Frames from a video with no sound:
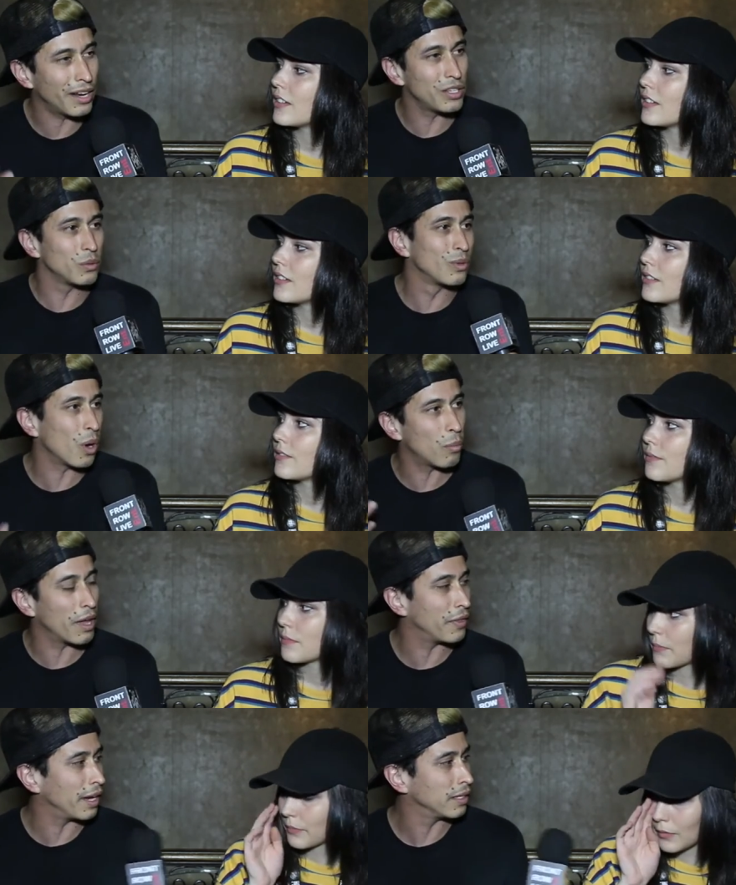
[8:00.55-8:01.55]
Speaker 1: How do you go
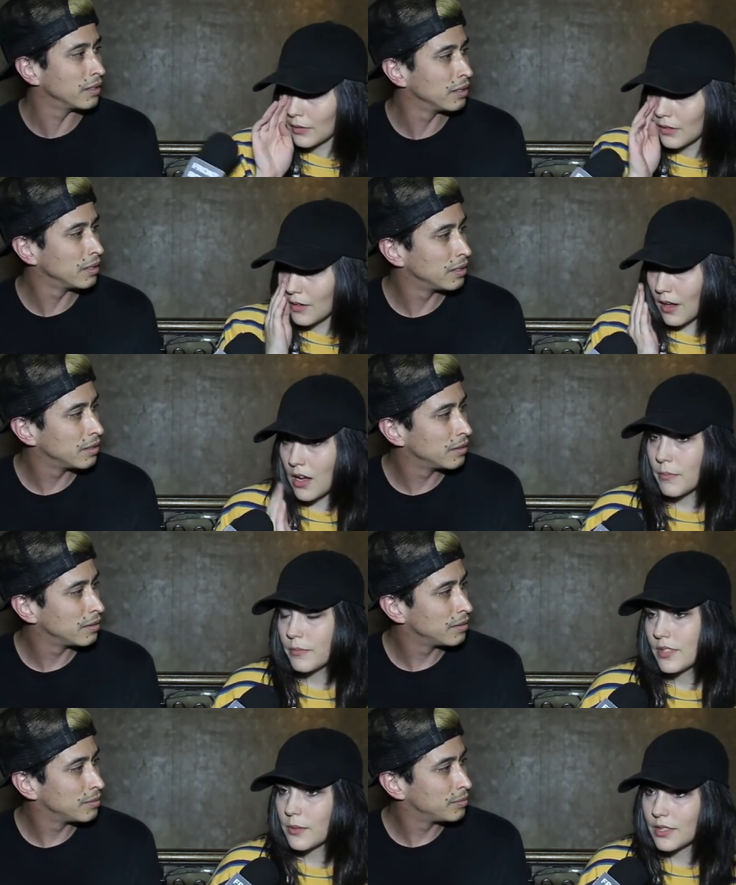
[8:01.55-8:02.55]
about that?
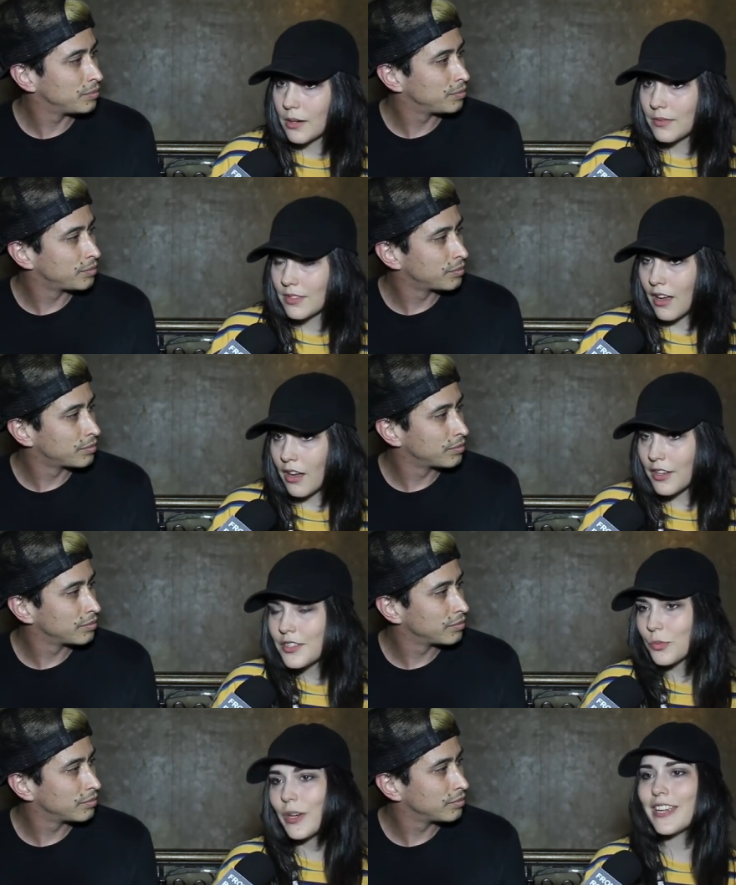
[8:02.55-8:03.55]
Speaker 2: Um, sometimes
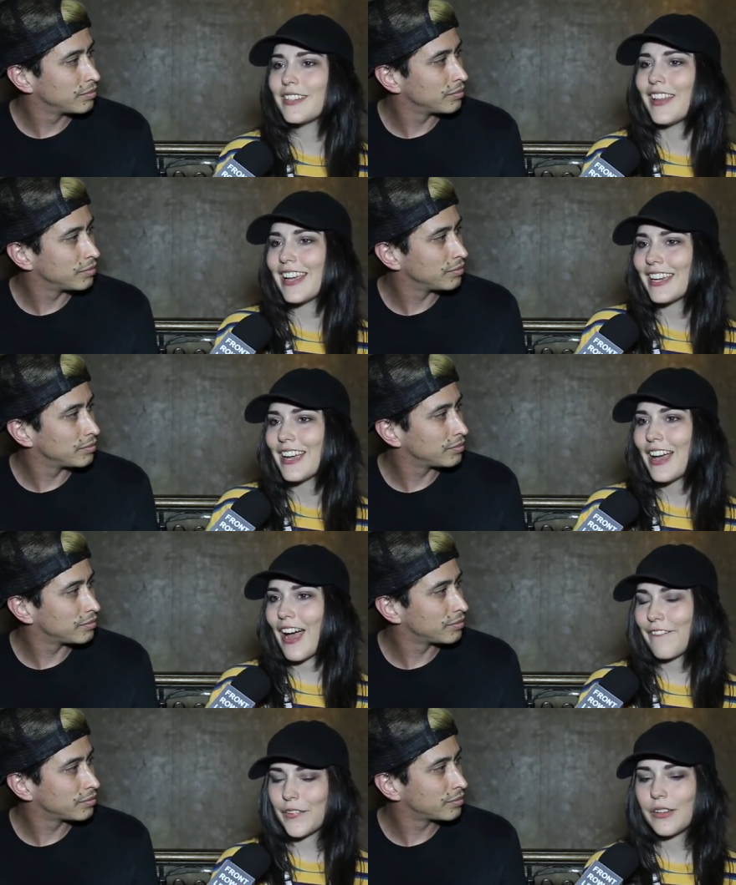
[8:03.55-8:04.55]
it's weird. Like
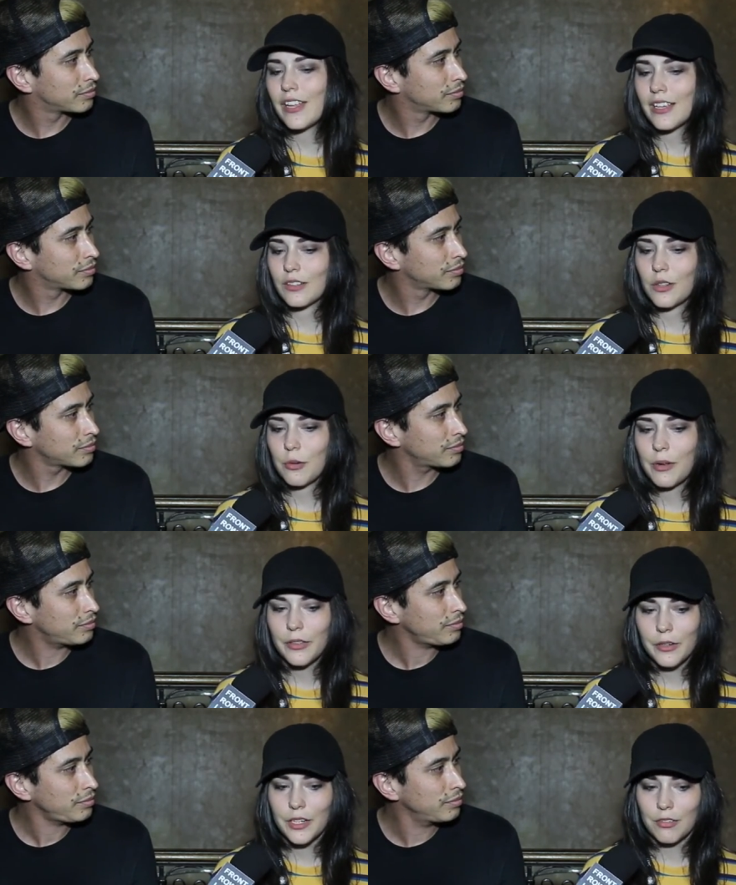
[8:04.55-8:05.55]
I feel like a lot of my
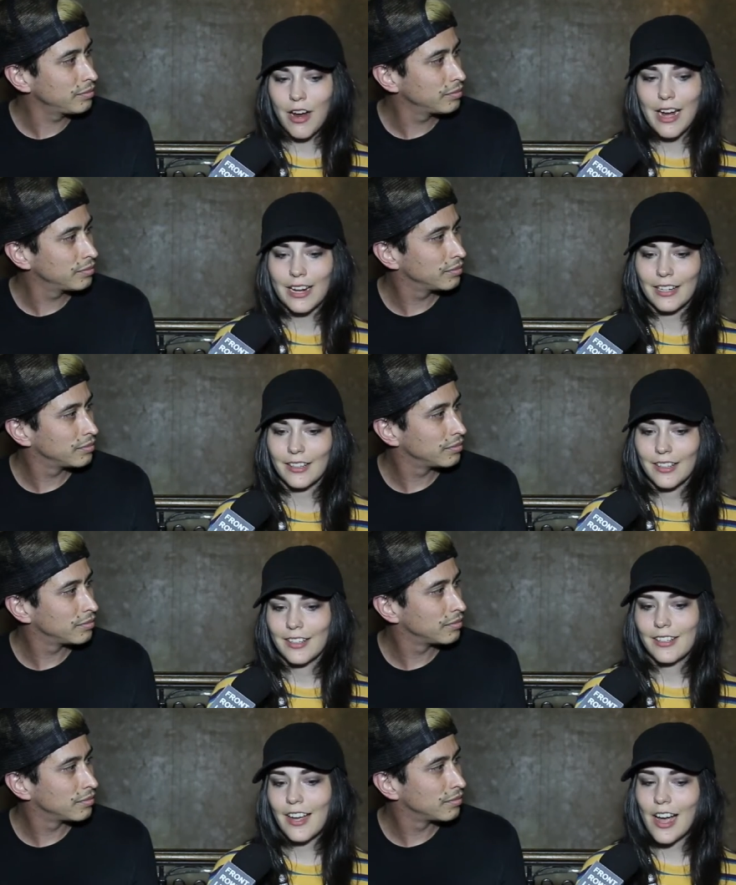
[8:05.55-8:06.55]
lyric writing,
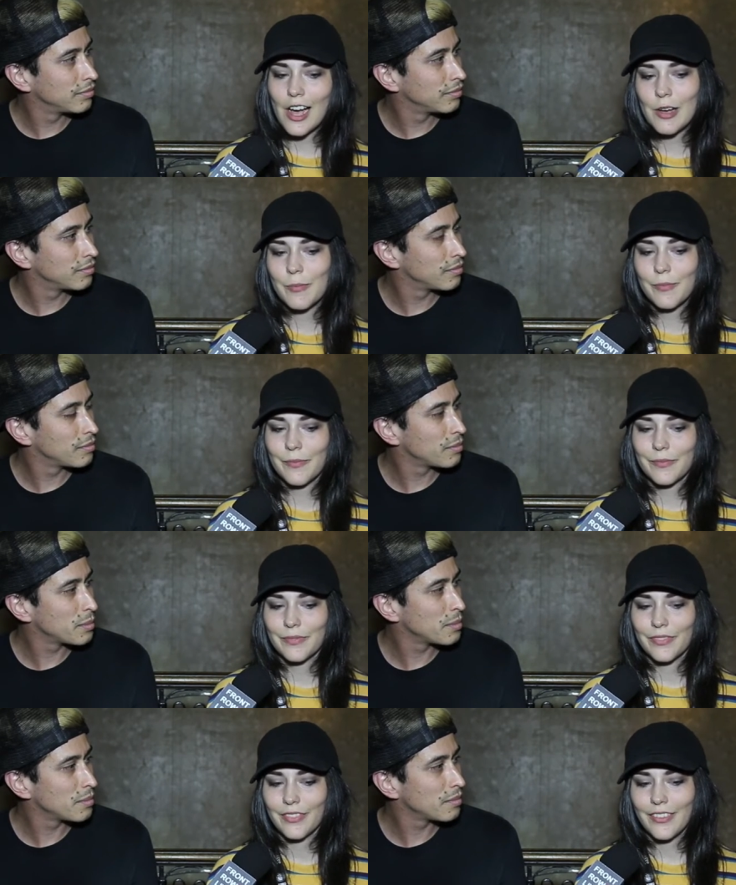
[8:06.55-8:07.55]
um,
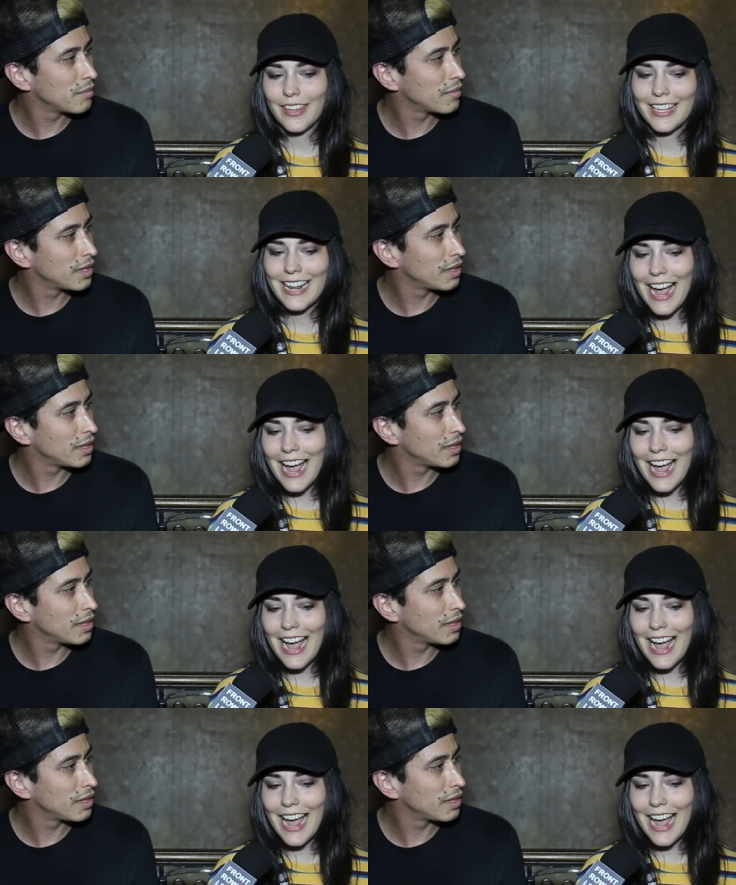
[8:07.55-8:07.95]
it